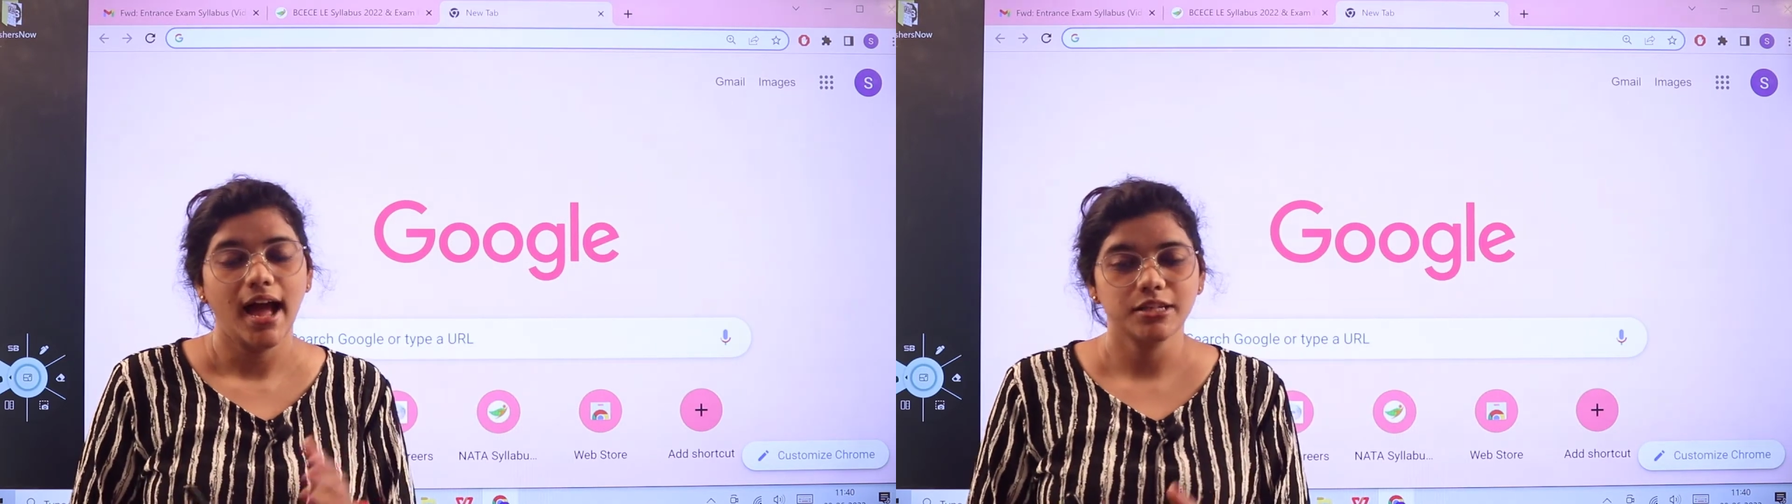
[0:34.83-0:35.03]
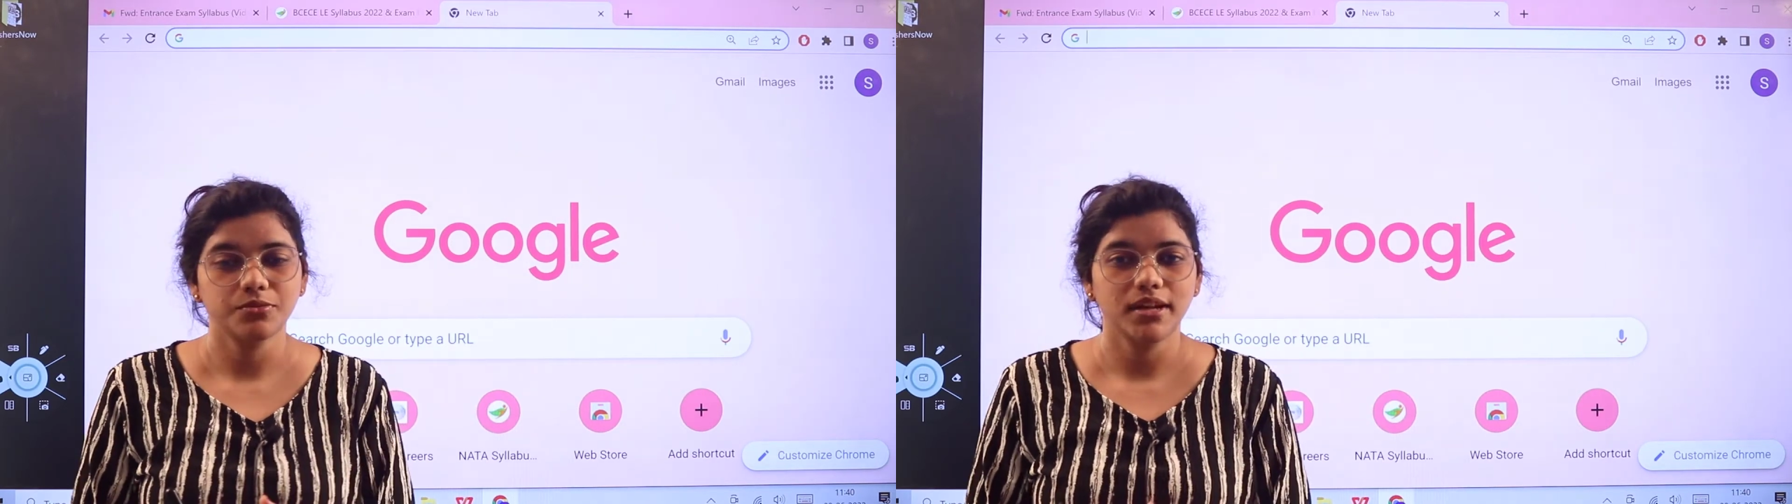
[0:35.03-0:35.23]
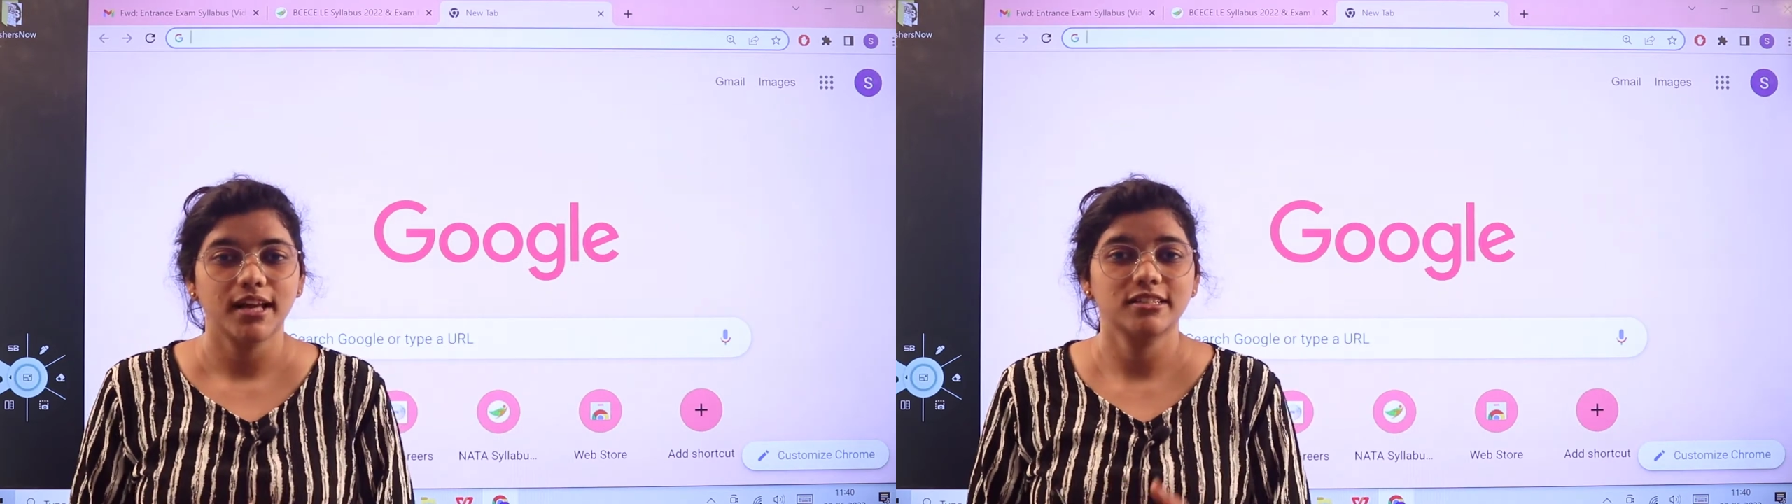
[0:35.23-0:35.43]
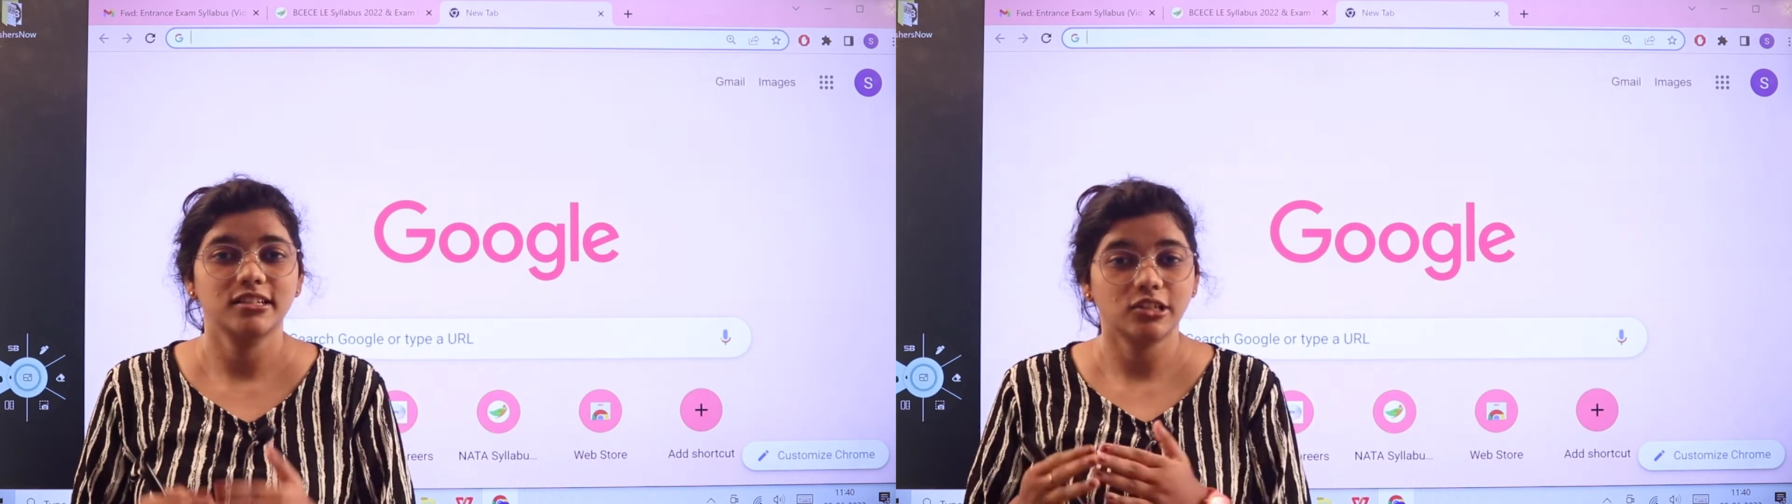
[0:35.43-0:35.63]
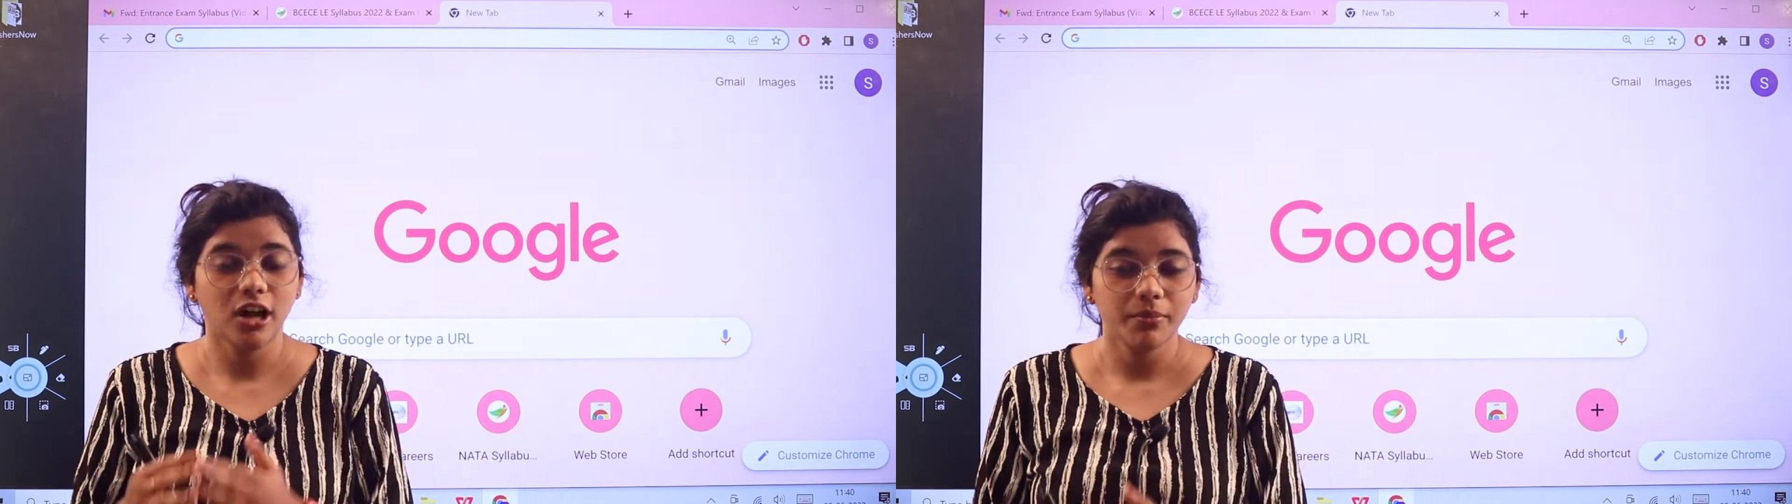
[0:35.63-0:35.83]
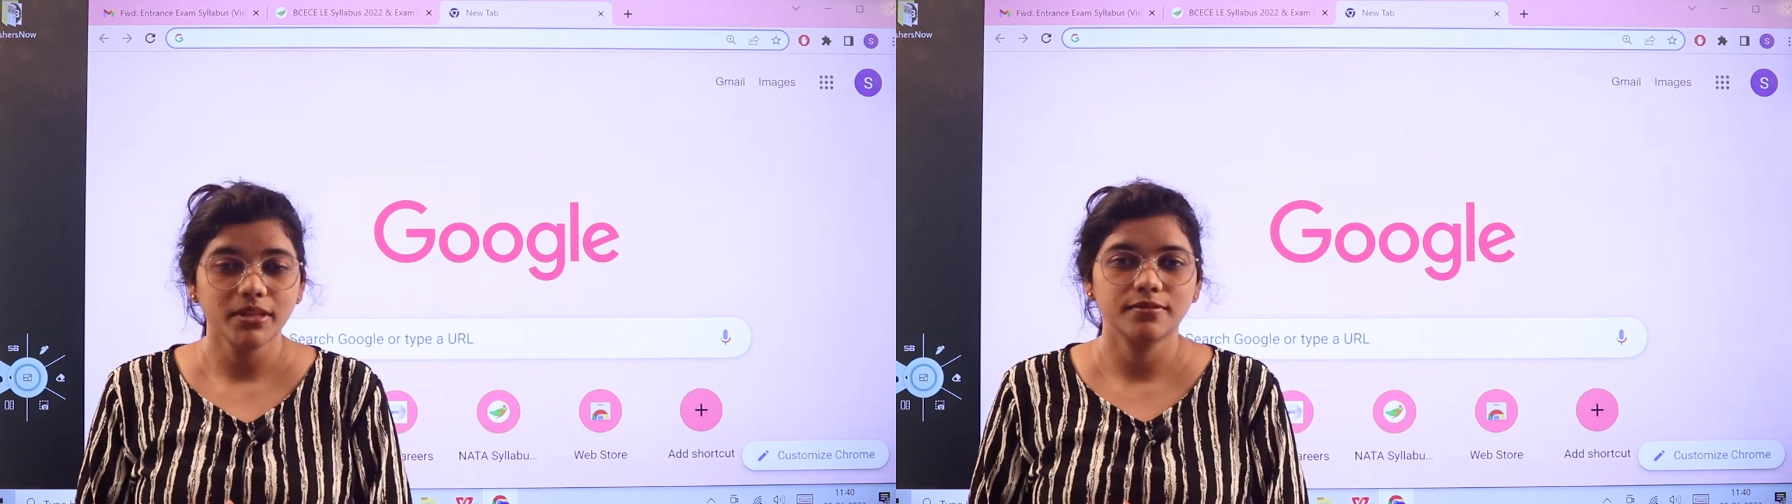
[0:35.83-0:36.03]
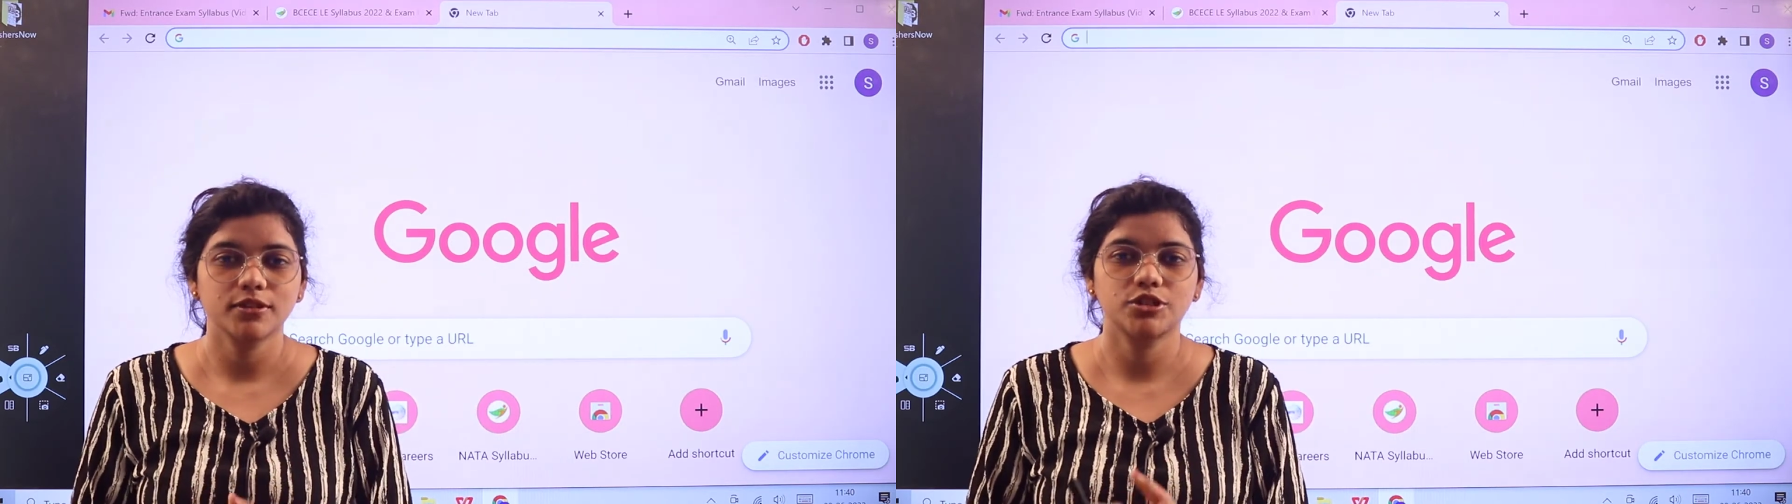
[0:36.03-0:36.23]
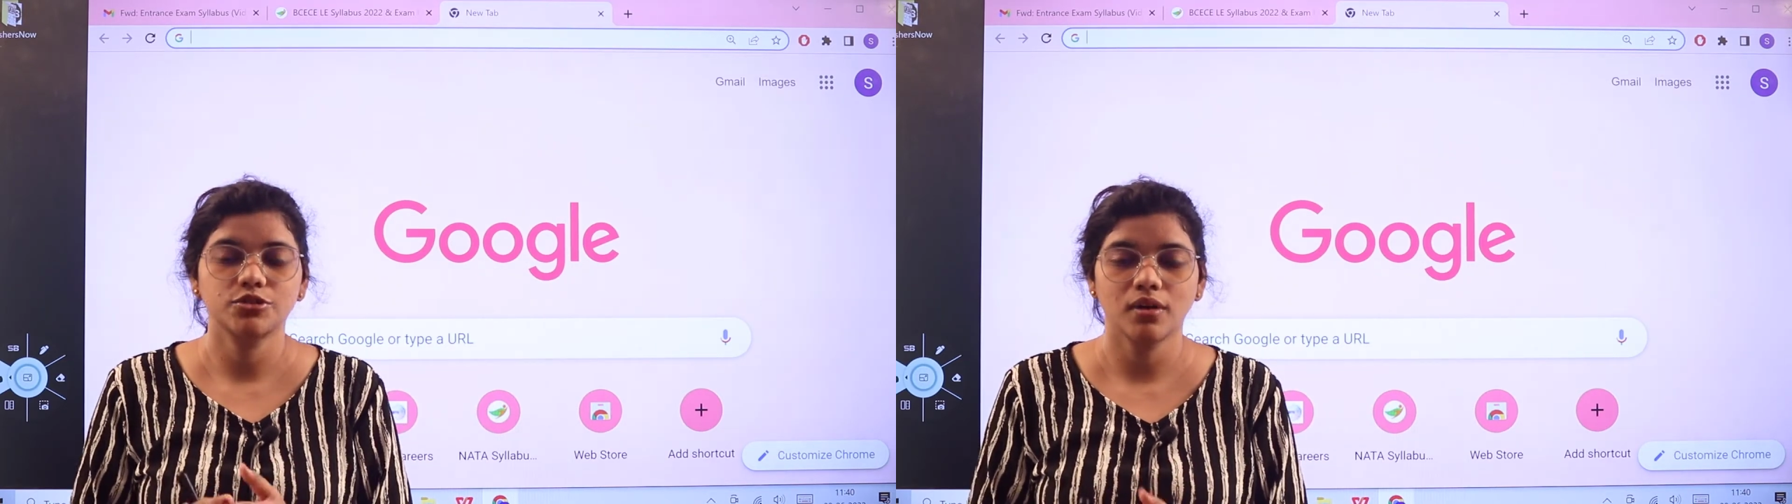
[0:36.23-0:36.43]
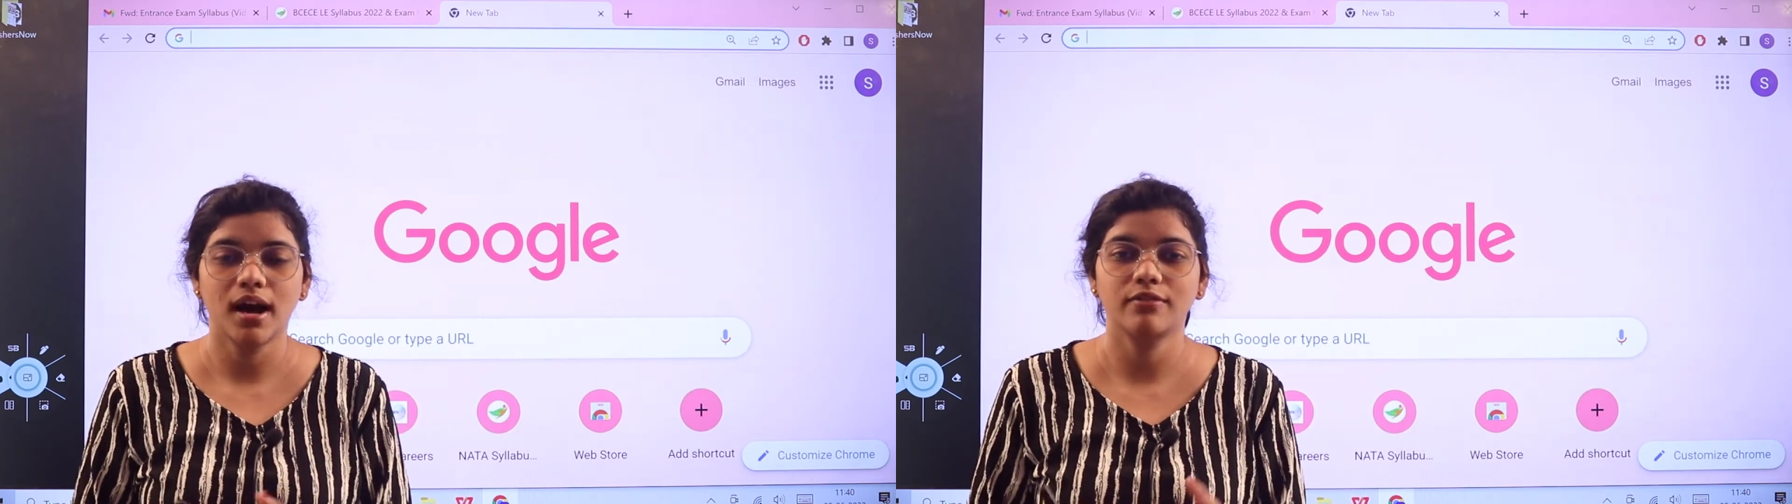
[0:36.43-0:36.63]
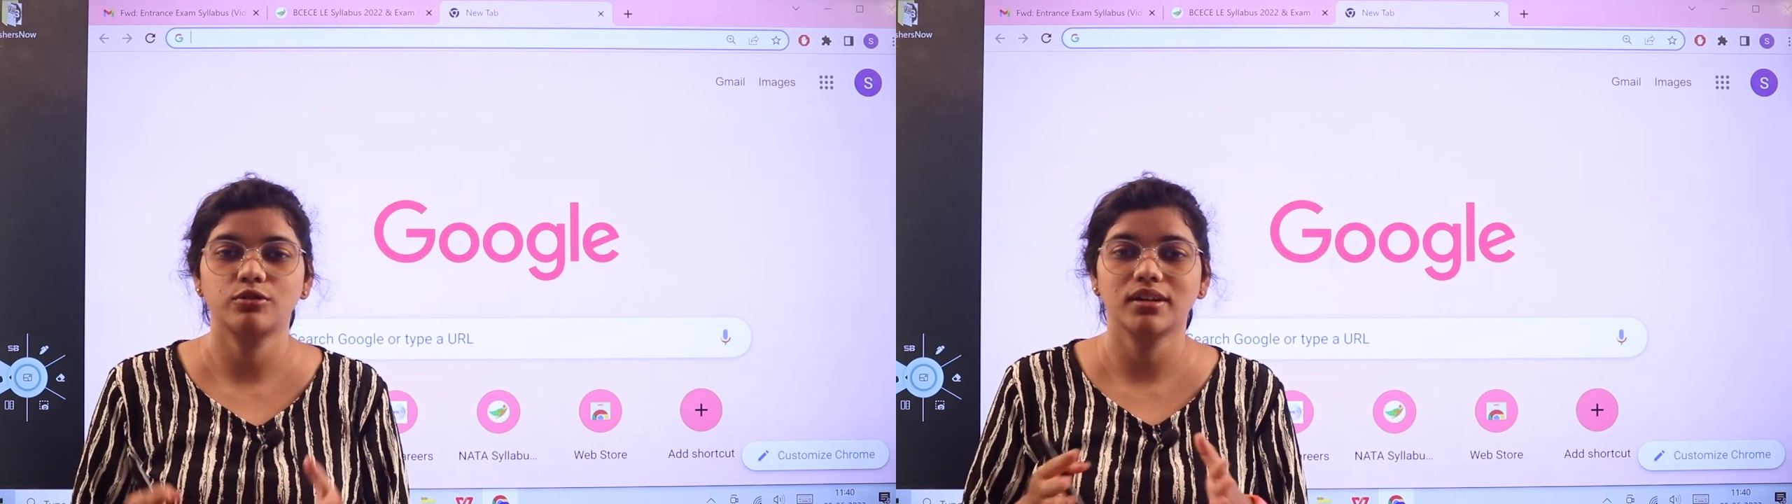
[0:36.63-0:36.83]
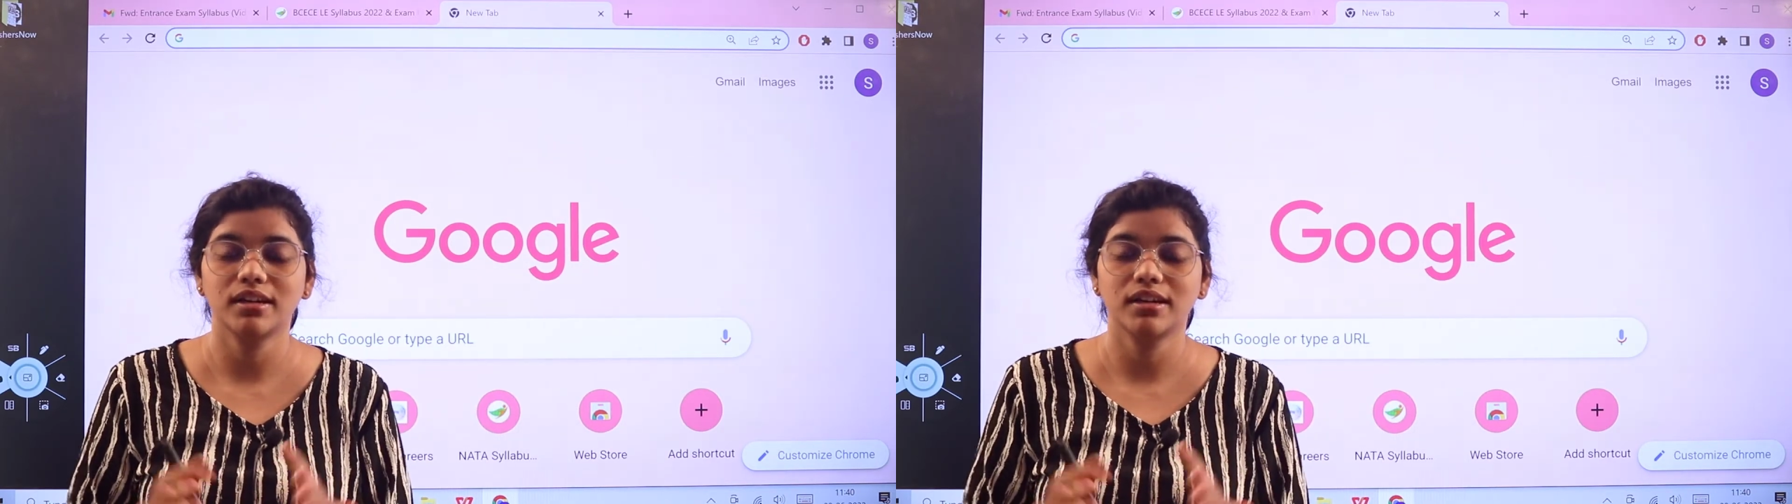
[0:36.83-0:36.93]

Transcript: as well as the topics which you have to